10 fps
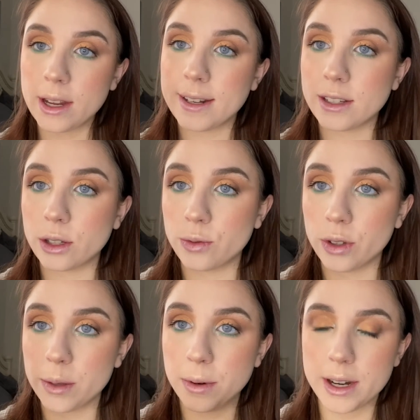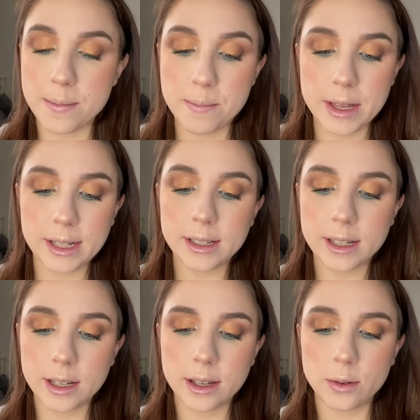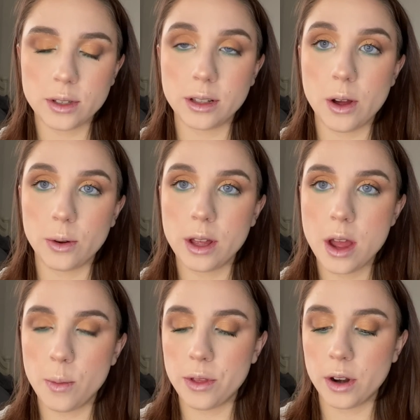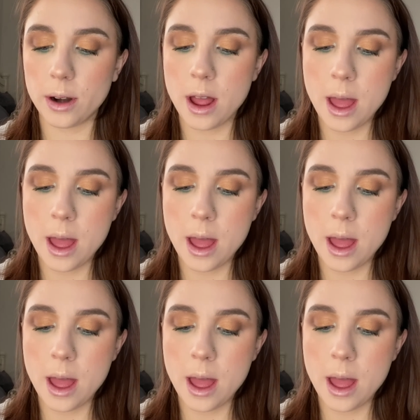It's this really pretty mint. It goes along with our